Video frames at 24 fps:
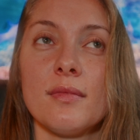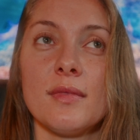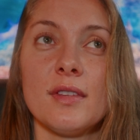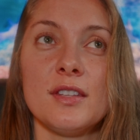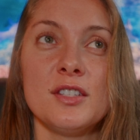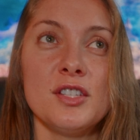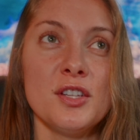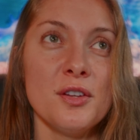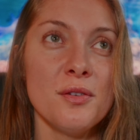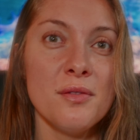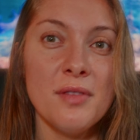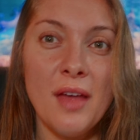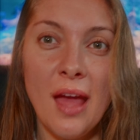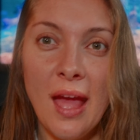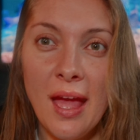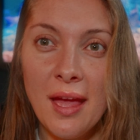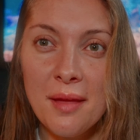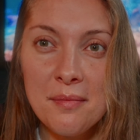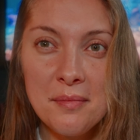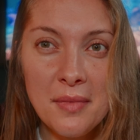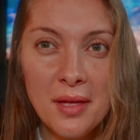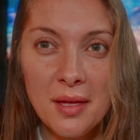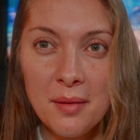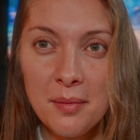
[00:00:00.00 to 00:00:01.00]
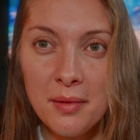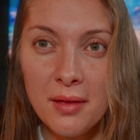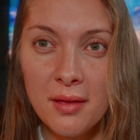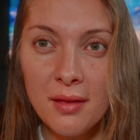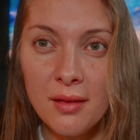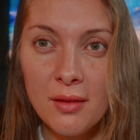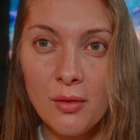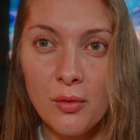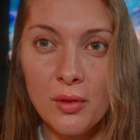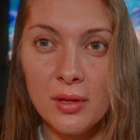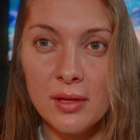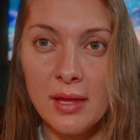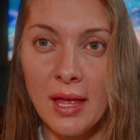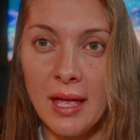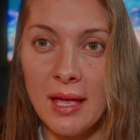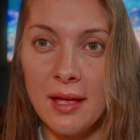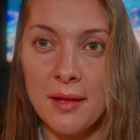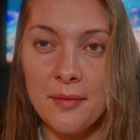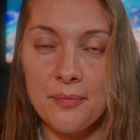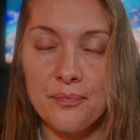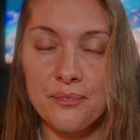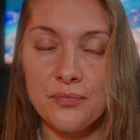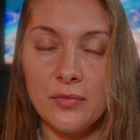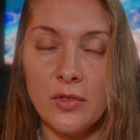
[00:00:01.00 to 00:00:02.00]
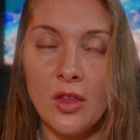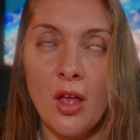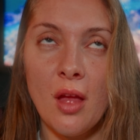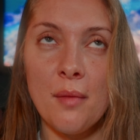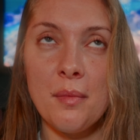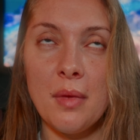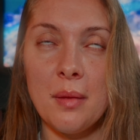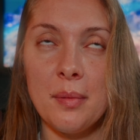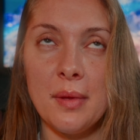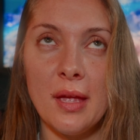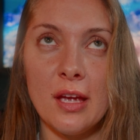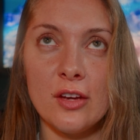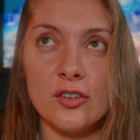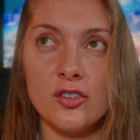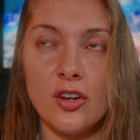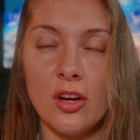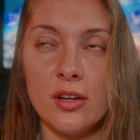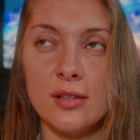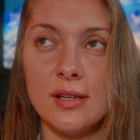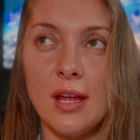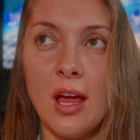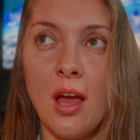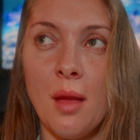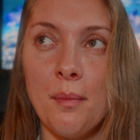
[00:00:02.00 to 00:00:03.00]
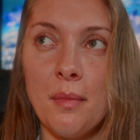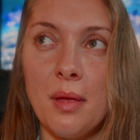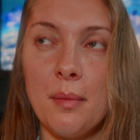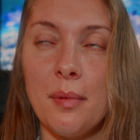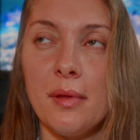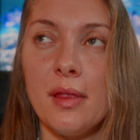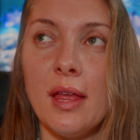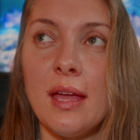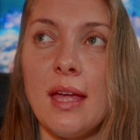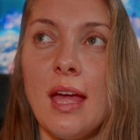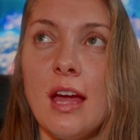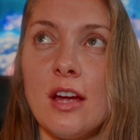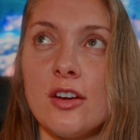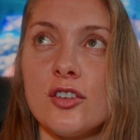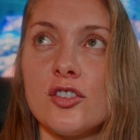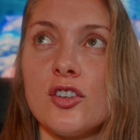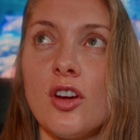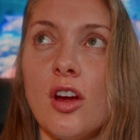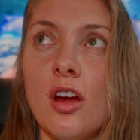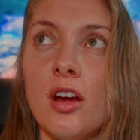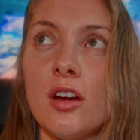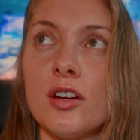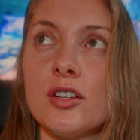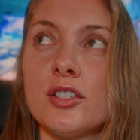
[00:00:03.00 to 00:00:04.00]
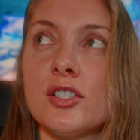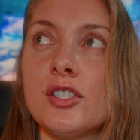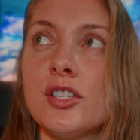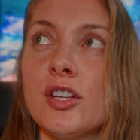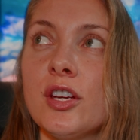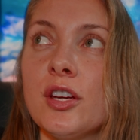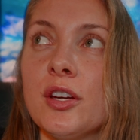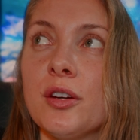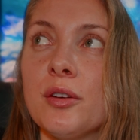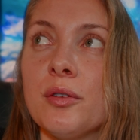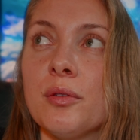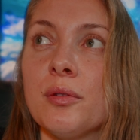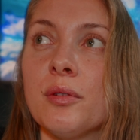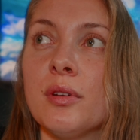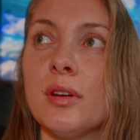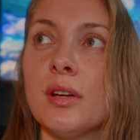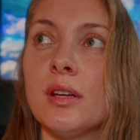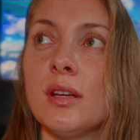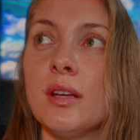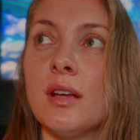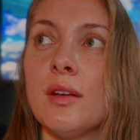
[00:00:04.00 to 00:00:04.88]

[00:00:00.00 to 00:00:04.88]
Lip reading: do that, maybe, or like not maybe extra hard to help me, but like extra hard to